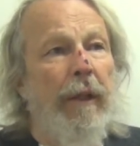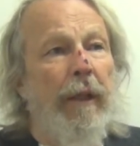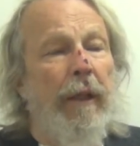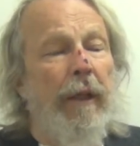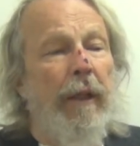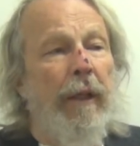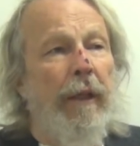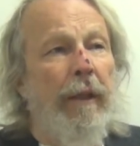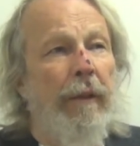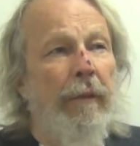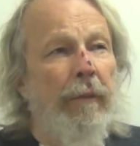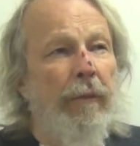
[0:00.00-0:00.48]

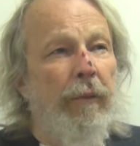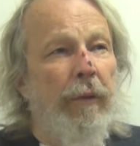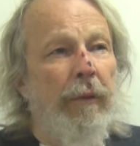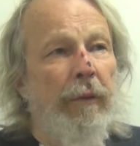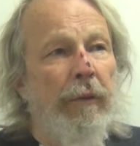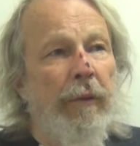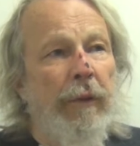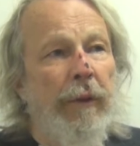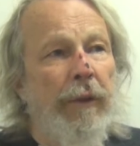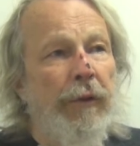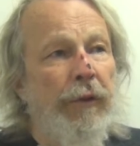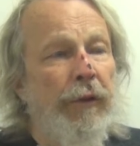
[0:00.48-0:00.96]
Uh, we
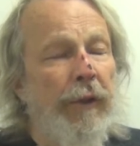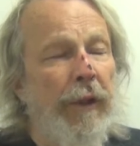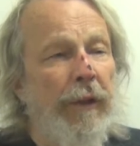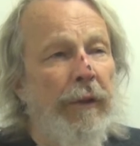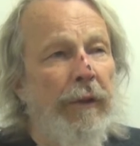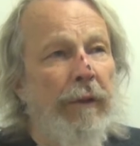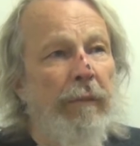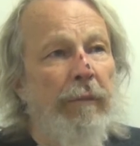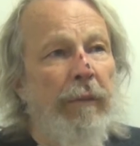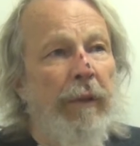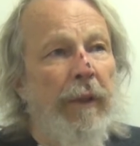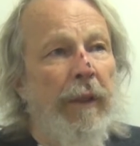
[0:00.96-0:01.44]
were in the
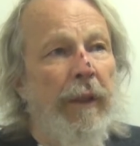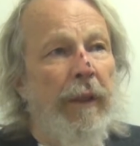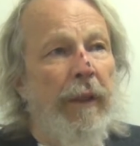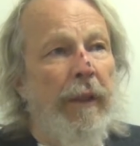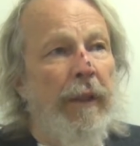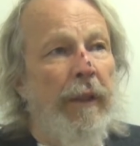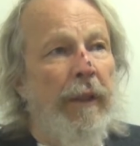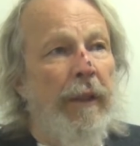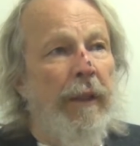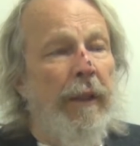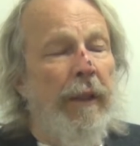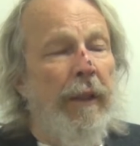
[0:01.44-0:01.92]
central
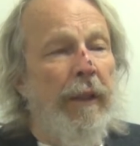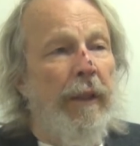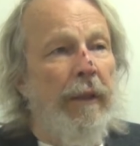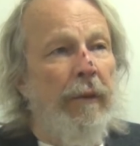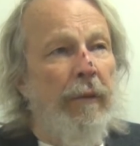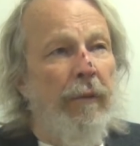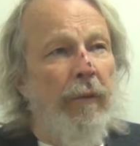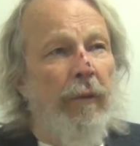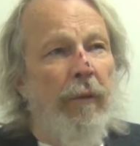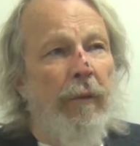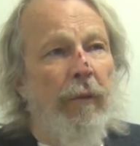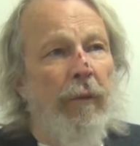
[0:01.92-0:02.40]
building,
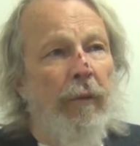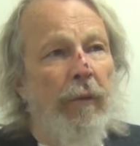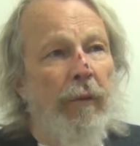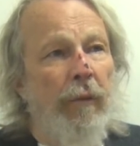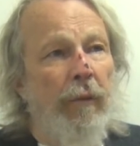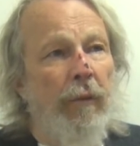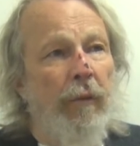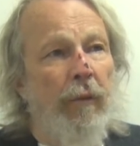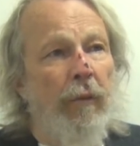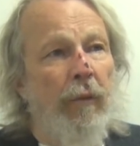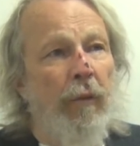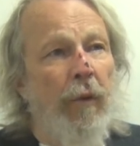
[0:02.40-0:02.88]
and
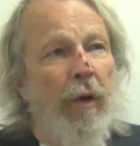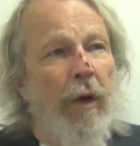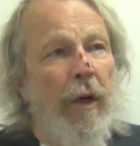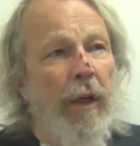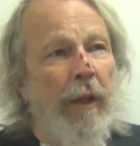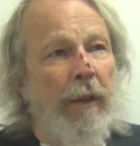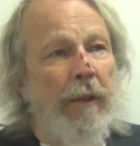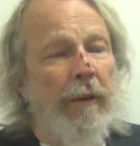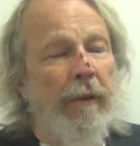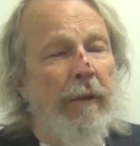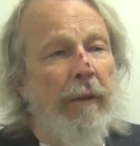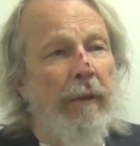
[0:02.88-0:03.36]

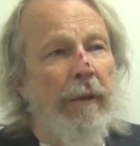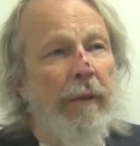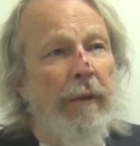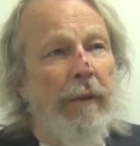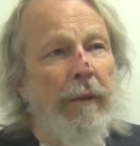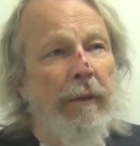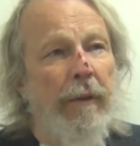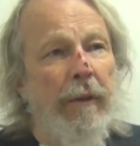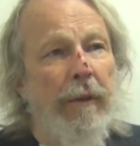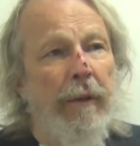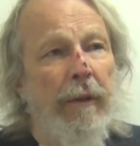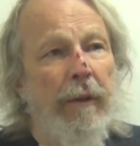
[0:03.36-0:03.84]

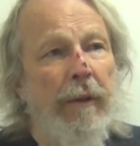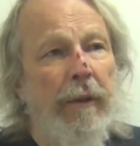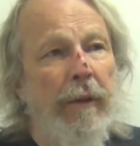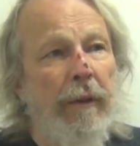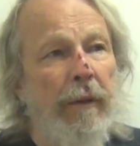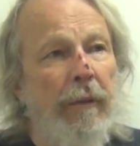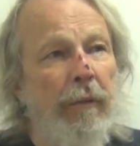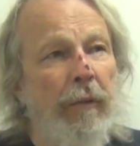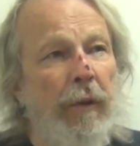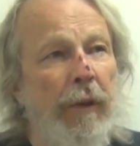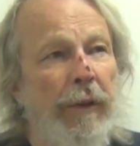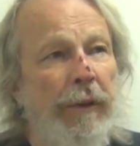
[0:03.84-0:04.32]
WACDL,
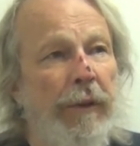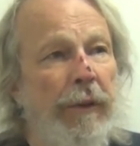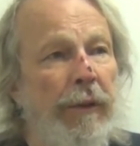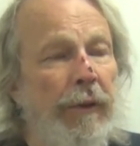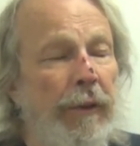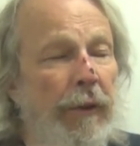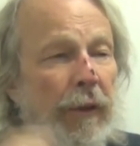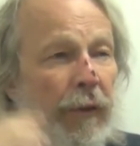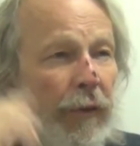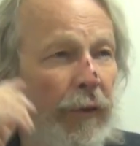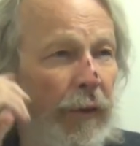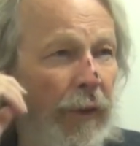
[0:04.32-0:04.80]
Washington
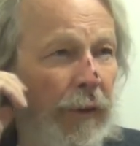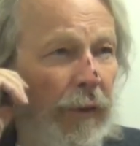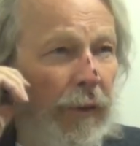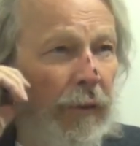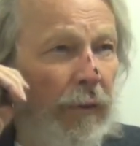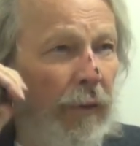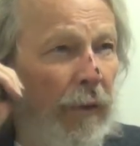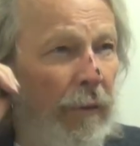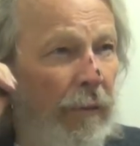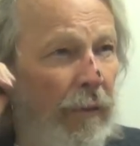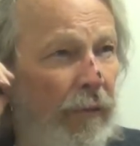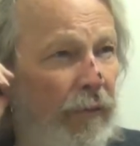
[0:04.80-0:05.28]
Association
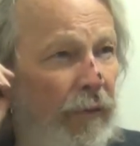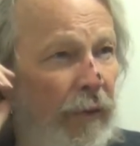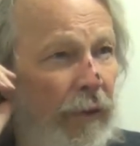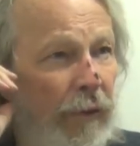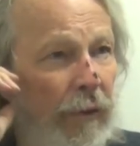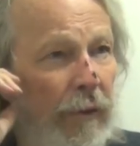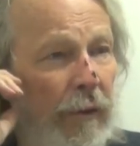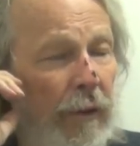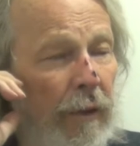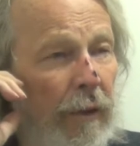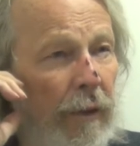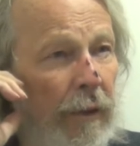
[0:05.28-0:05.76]
of Criminal
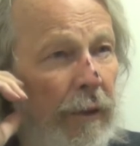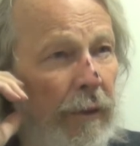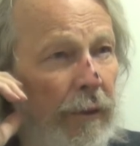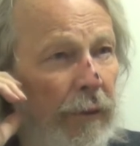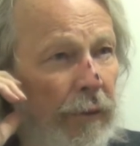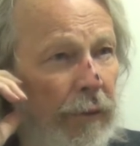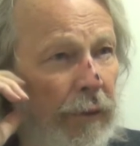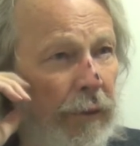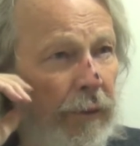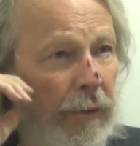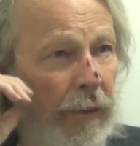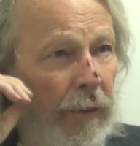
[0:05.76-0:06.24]
Defense
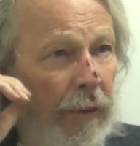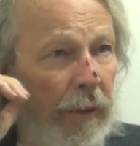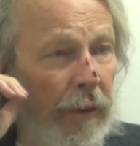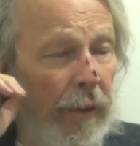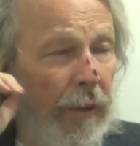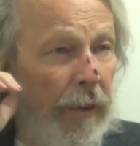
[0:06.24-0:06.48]
Lawyers,